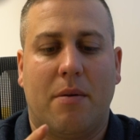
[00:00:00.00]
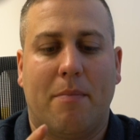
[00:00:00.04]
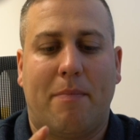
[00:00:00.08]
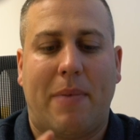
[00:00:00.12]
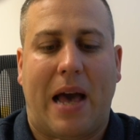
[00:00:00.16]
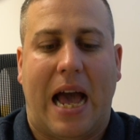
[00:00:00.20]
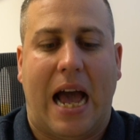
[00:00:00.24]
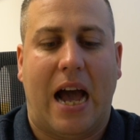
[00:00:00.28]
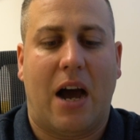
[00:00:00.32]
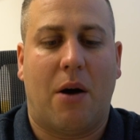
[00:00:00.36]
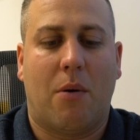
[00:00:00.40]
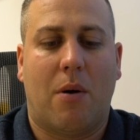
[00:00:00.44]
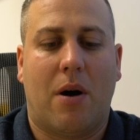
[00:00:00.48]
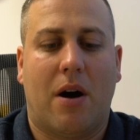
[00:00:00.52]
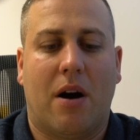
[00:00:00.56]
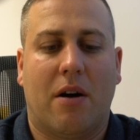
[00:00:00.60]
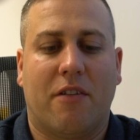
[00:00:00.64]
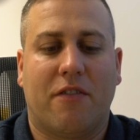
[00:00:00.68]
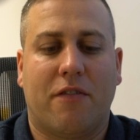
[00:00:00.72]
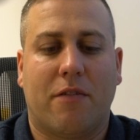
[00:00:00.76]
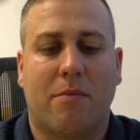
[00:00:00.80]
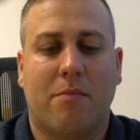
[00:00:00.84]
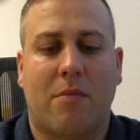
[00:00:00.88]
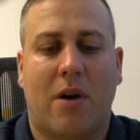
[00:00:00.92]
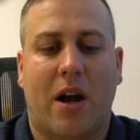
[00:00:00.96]
power
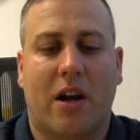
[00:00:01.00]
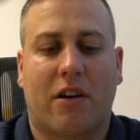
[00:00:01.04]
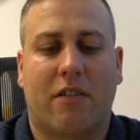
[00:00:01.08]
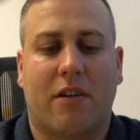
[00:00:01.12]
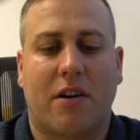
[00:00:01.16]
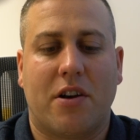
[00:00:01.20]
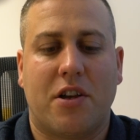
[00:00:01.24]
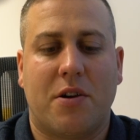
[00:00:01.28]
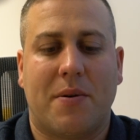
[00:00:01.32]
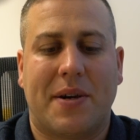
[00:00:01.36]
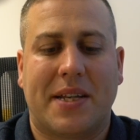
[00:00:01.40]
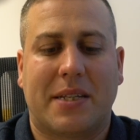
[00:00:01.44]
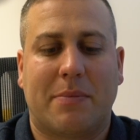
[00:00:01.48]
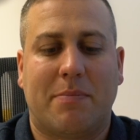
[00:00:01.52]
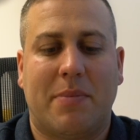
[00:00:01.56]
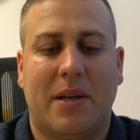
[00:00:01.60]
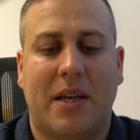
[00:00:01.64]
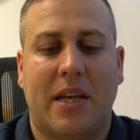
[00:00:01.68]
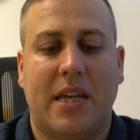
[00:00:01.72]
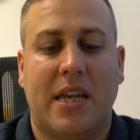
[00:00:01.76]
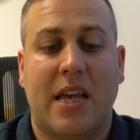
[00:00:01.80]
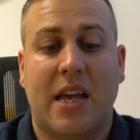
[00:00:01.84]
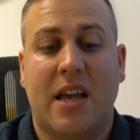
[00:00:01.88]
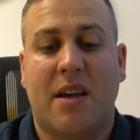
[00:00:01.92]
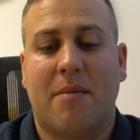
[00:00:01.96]
from micro
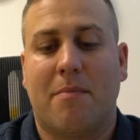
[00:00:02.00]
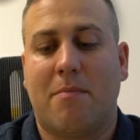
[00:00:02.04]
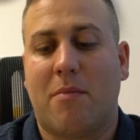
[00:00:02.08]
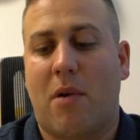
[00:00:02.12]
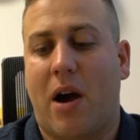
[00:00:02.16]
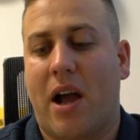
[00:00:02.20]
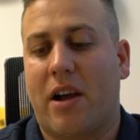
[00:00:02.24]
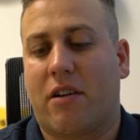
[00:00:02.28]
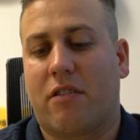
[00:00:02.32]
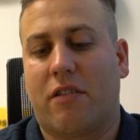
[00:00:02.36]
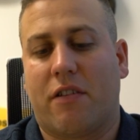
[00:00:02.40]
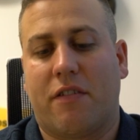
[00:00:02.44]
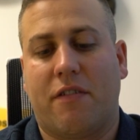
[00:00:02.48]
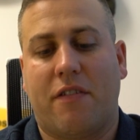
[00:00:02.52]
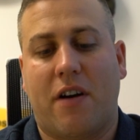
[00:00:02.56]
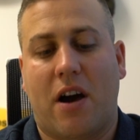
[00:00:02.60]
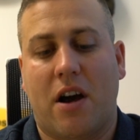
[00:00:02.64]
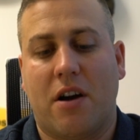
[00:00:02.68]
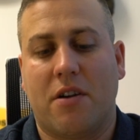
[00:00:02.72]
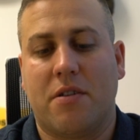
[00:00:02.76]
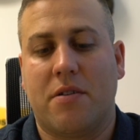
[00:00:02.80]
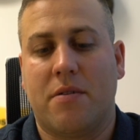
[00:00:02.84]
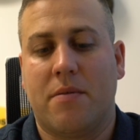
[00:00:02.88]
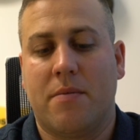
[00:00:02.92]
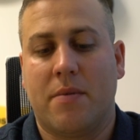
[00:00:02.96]
USB,
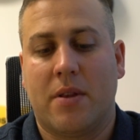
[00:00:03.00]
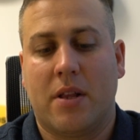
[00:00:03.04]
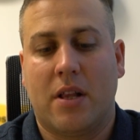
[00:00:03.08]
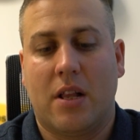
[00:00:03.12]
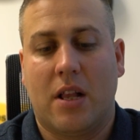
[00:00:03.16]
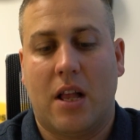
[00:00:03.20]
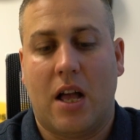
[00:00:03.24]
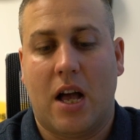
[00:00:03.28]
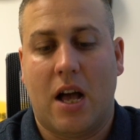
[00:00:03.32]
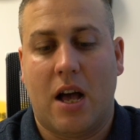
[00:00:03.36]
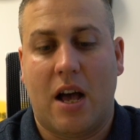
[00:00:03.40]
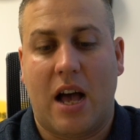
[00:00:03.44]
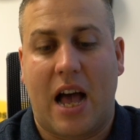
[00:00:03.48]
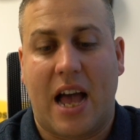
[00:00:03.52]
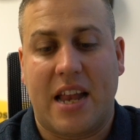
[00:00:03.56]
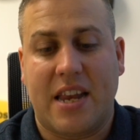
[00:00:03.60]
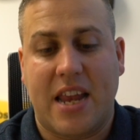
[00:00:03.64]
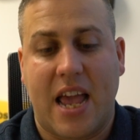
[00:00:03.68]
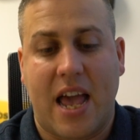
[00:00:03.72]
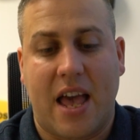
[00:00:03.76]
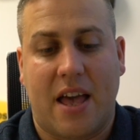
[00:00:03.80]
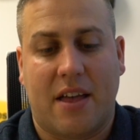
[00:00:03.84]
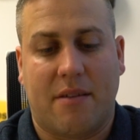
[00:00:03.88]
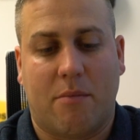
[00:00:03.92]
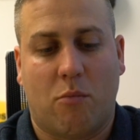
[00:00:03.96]
microphone, and
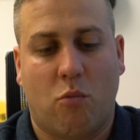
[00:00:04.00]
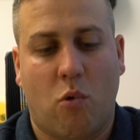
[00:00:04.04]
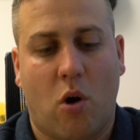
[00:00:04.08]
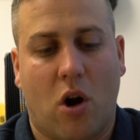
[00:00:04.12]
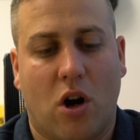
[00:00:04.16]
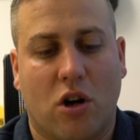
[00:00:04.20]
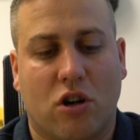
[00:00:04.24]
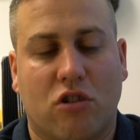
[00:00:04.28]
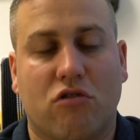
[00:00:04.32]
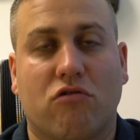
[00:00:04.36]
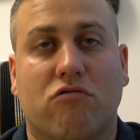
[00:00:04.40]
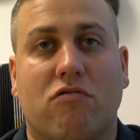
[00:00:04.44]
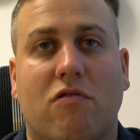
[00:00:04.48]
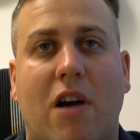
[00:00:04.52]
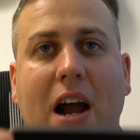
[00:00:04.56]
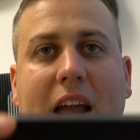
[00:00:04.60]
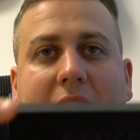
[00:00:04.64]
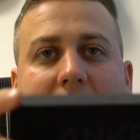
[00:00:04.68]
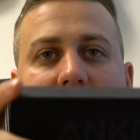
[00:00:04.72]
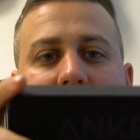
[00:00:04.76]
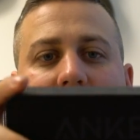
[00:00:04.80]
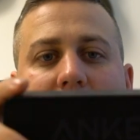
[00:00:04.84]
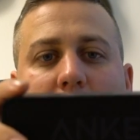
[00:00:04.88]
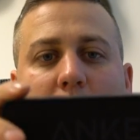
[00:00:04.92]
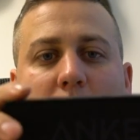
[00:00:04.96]
yeah, what a
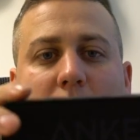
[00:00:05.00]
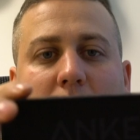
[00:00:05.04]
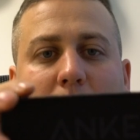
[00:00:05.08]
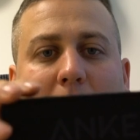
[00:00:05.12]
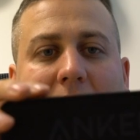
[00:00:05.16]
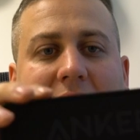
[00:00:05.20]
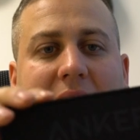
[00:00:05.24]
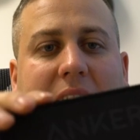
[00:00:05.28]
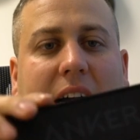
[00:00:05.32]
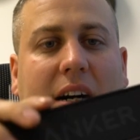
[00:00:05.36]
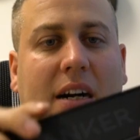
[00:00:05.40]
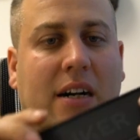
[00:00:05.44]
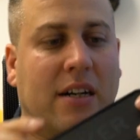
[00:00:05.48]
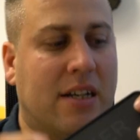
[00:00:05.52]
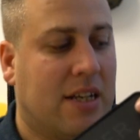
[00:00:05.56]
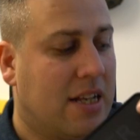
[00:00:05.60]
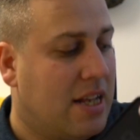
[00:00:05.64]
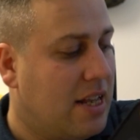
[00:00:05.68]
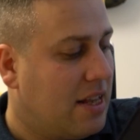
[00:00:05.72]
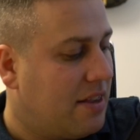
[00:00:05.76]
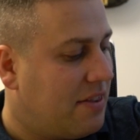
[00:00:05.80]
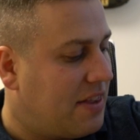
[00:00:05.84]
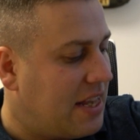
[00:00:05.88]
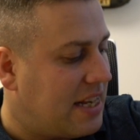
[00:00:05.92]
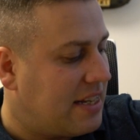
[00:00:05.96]
great little speaker.
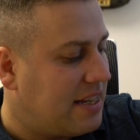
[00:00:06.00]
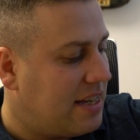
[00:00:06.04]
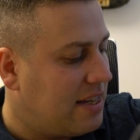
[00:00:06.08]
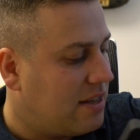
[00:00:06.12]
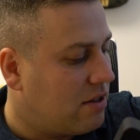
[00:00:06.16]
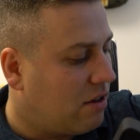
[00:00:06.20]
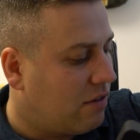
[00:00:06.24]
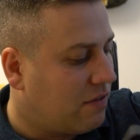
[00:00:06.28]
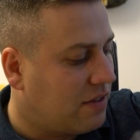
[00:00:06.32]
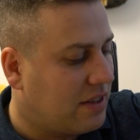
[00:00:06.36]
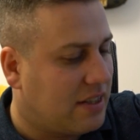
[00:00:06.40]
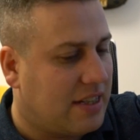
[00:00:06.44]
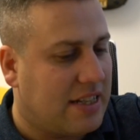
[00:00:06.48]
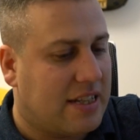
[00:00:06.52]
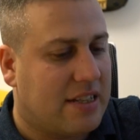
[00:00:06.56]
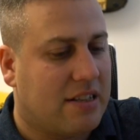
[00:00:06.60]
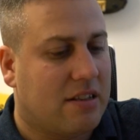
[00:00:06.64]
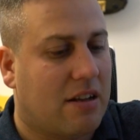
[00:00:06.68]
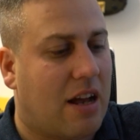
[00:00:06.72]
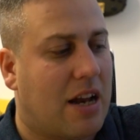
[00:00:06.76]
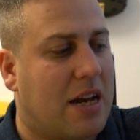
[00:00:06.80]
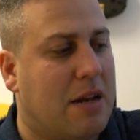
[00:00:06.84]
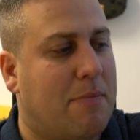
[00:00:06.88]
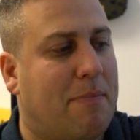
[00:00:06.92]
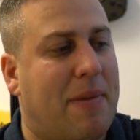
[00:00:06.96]
This is obviously
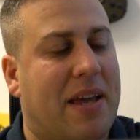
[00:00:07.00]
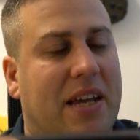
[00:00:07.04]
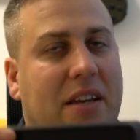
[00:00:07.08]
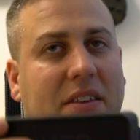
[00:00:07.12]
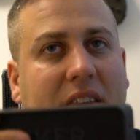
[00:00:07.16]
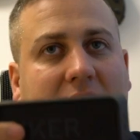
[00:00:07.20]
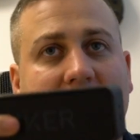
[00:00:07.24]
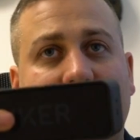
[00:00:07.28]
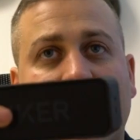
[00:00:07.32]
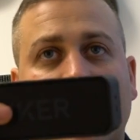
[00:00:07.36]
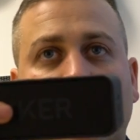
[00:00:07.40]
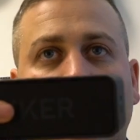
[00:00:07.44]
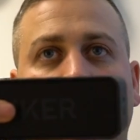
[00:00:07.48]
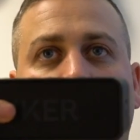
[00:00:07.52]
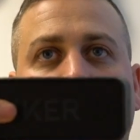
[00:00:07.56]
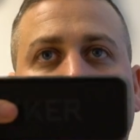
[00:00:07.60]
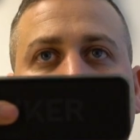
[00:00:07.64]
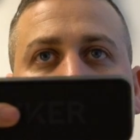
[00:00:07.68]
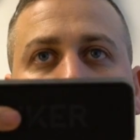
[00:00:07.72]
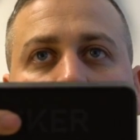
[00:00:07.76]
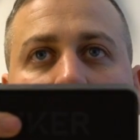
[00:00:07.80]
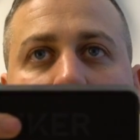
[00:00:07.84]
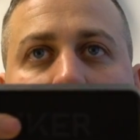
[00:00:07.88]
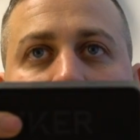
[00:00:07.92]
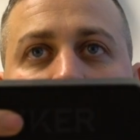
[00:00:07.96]
slightly bigger than this one,
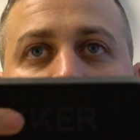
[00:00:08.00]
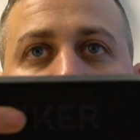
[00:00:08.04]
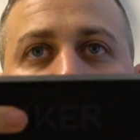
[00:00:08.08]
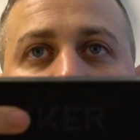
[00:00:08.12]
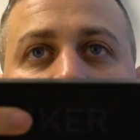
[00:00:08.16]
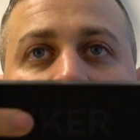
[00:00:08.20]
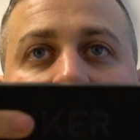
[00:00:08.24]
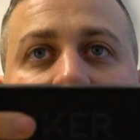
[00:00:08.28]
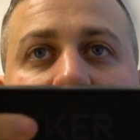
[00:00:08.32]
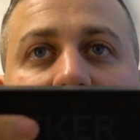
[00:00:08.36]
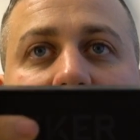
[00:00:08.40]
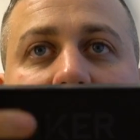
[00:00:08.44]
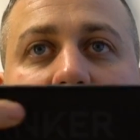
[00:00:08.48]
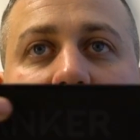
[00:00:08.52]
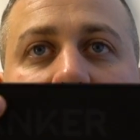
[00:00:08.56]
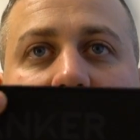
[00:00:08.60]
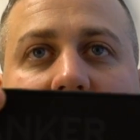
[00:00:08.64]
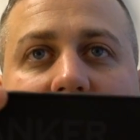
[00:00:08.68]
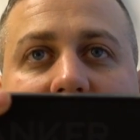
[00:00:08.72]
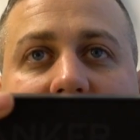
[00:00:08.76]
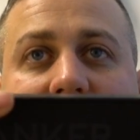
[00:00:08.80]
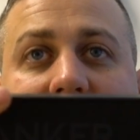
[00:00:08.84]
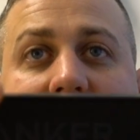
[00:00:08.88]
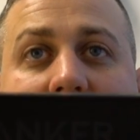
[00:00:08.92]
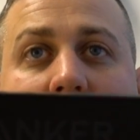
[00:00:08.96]
although both in the kind
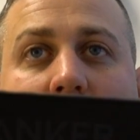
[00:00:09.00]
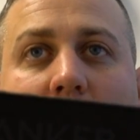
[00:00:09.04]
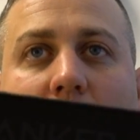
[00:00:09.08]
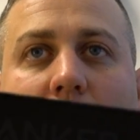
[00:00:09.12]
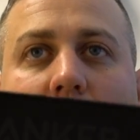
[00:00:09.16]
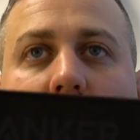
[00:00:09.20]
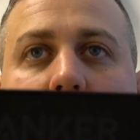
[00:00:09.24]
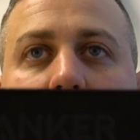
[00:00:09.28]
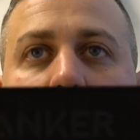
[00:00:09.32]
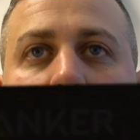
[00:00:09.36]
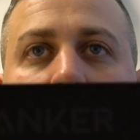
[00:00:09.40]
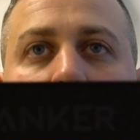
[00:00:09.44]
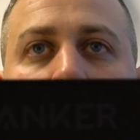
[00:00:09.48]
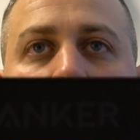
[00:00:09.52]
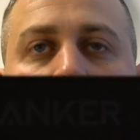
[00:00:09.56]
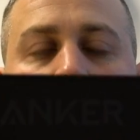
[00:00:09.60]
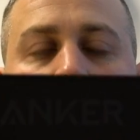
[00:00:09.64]
of Soundcore